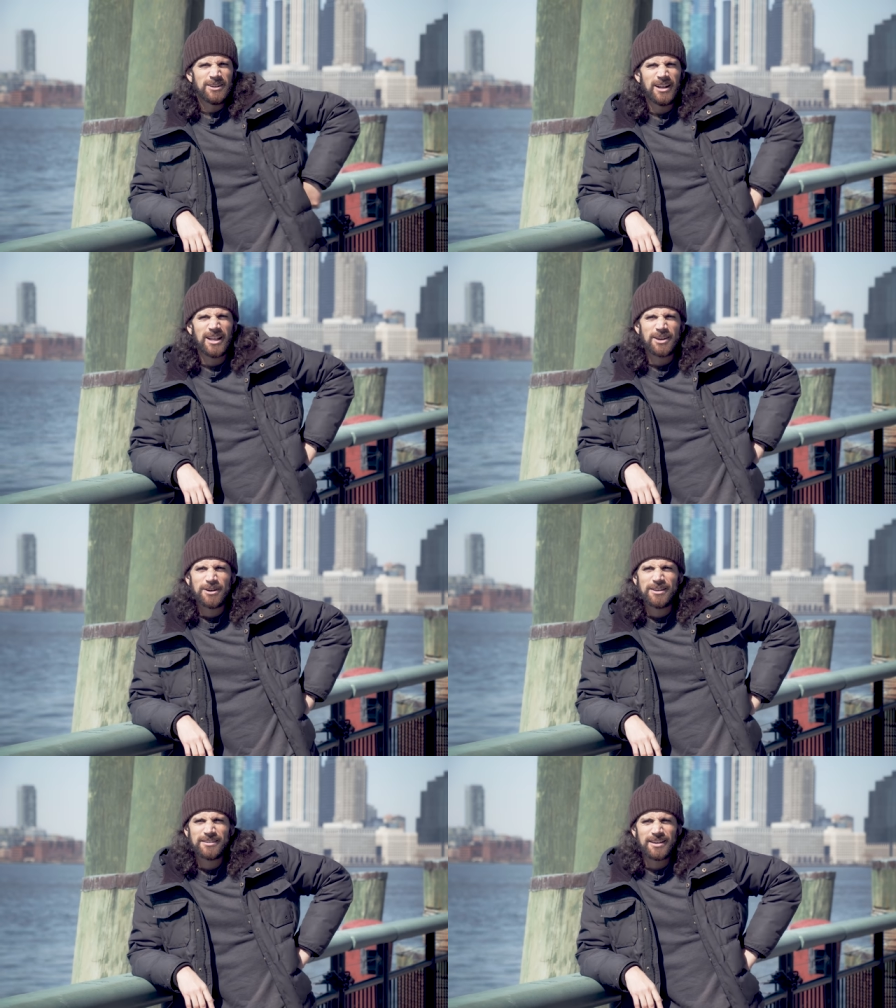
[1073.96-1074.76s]
Well,
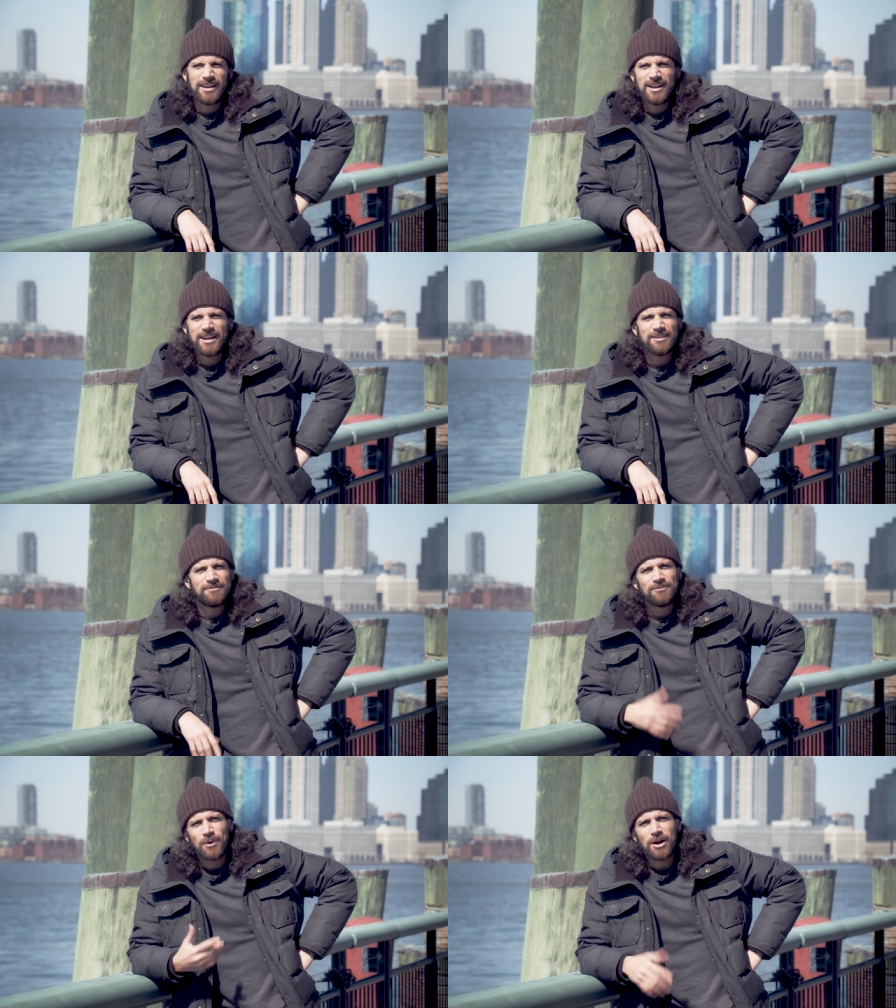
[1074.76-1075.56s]
anyways, uh,
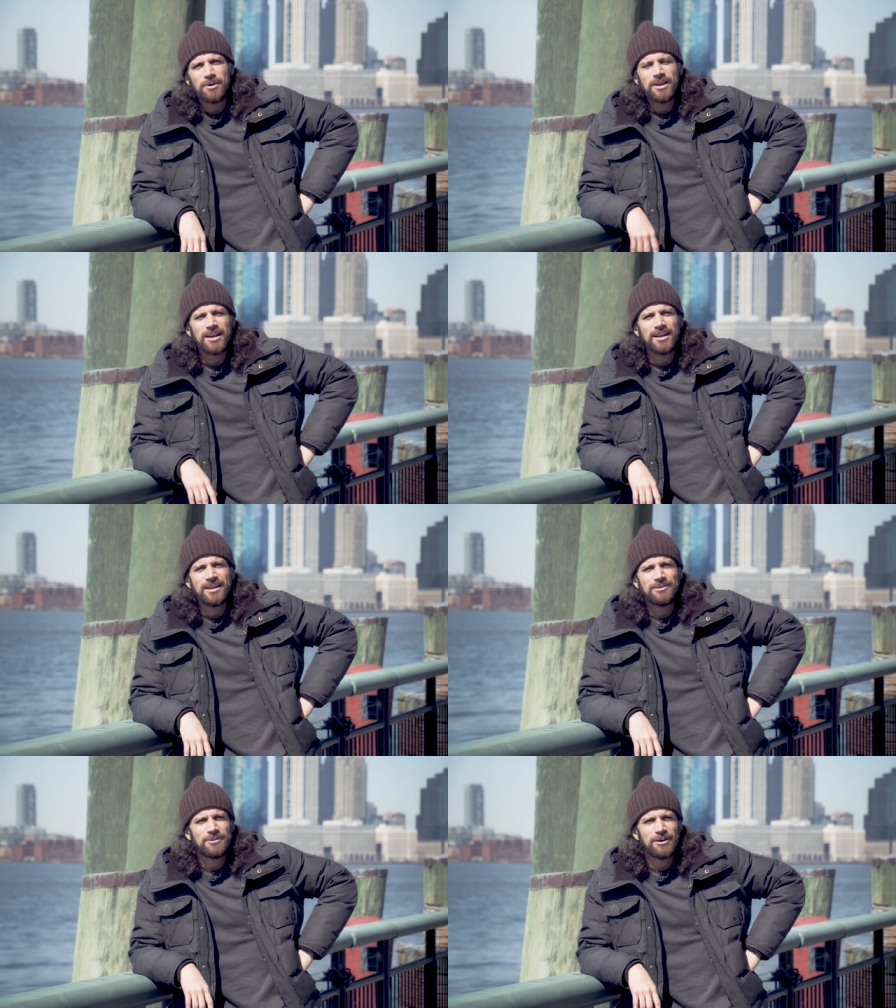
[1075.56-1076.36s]
why don't we
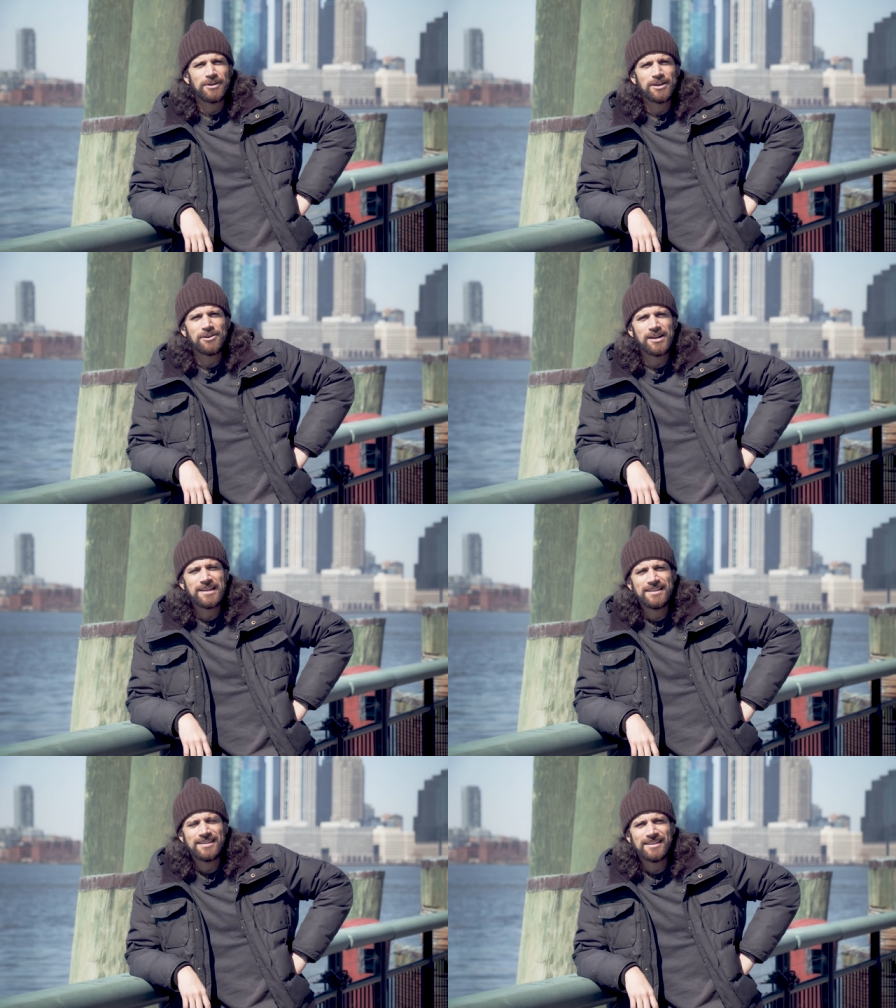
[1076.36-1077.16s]
uh, why don't we go
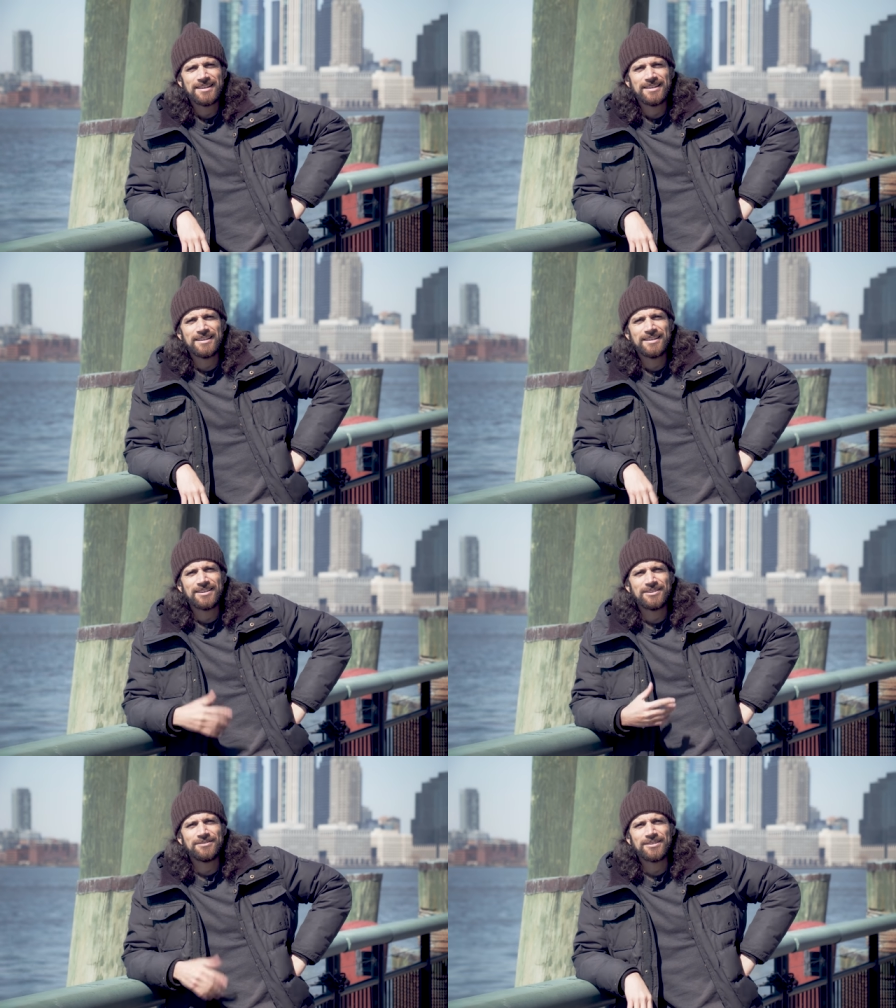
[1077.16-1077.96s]
ahead and uh, you
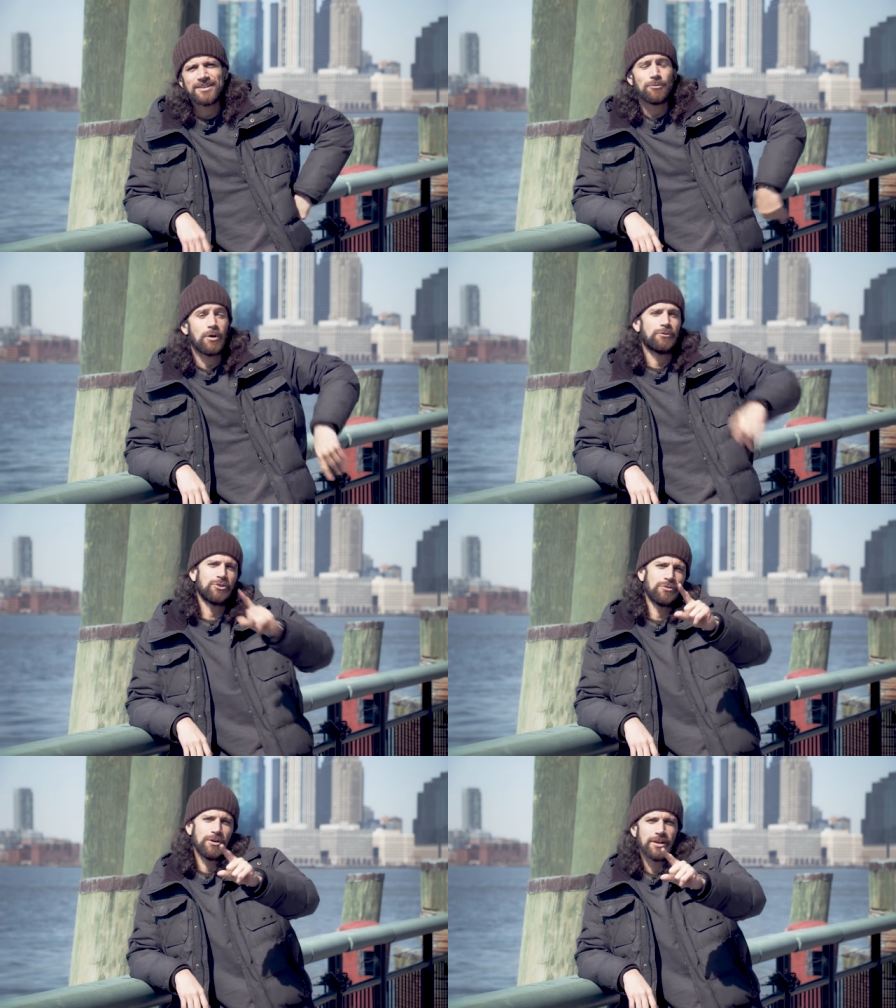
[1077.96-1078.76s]
know. Well,
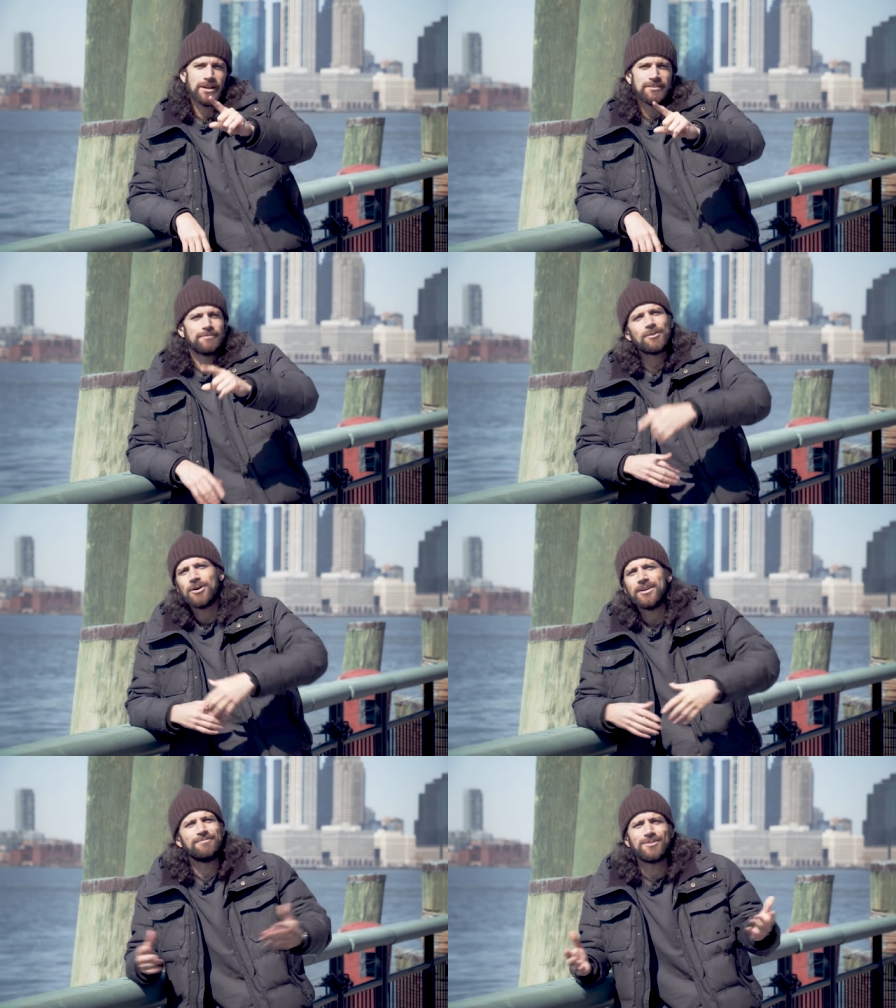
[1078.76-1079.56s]
first of all, guys,
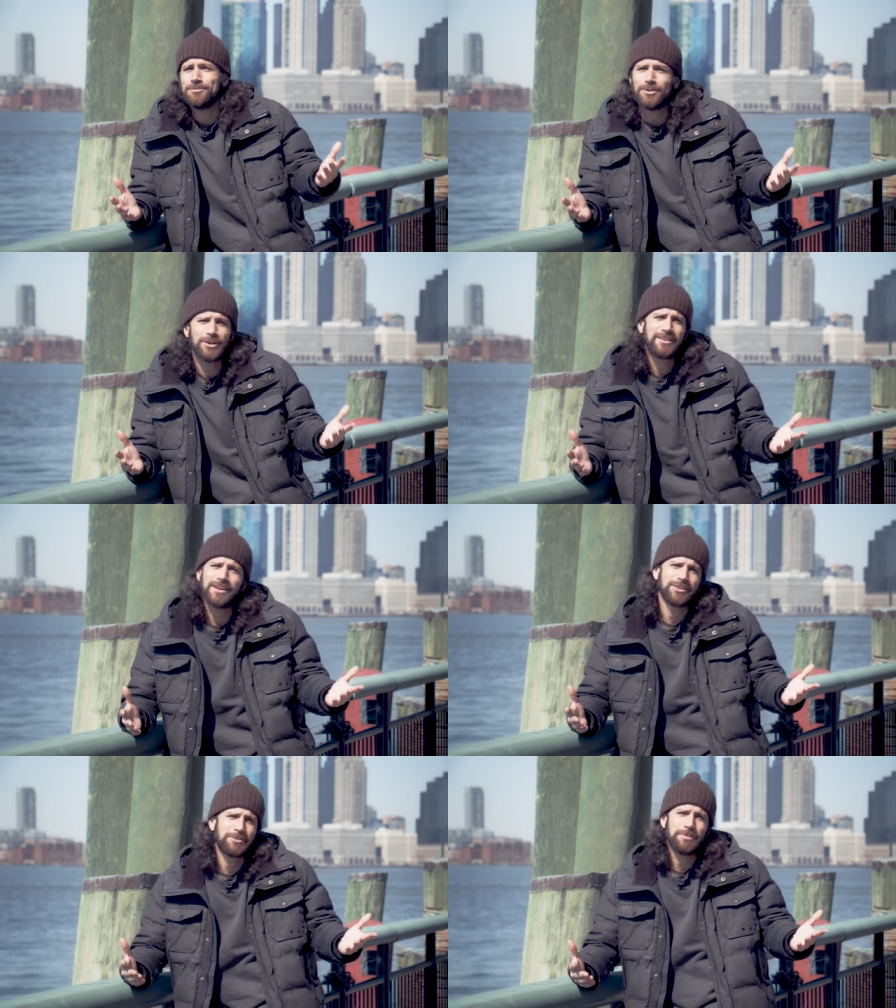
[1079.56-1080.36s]
go ahead and look, take
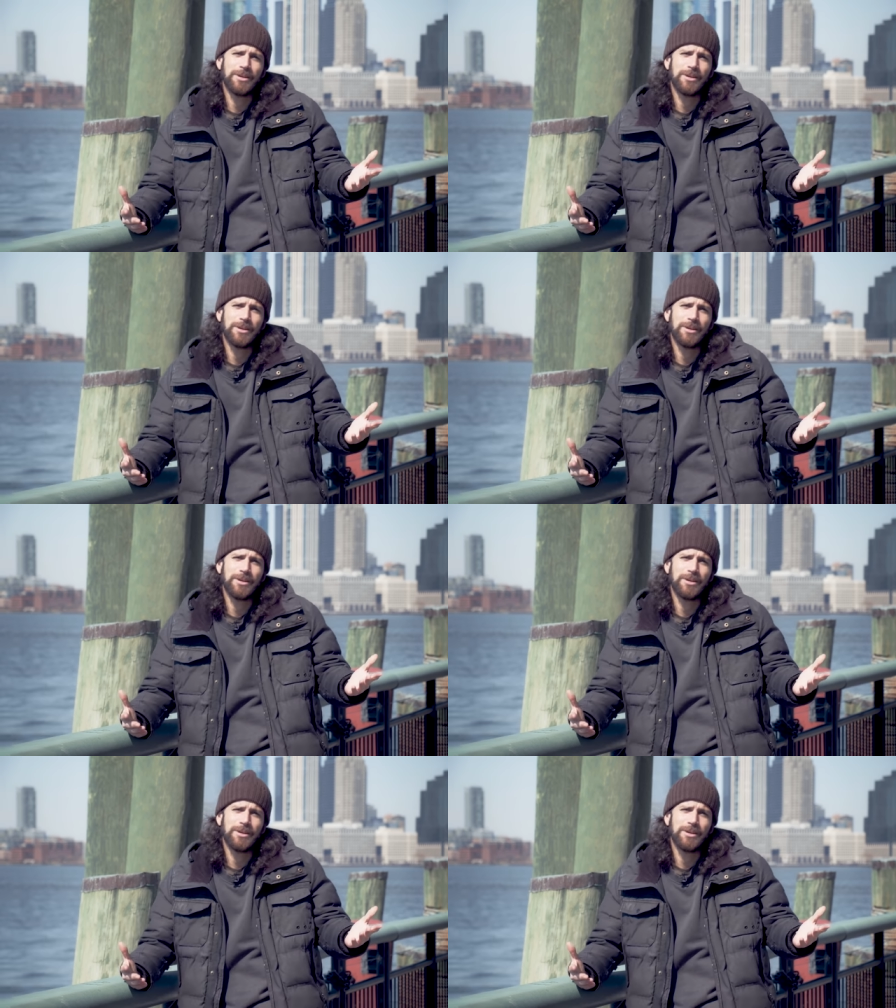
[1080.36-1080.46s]
a look at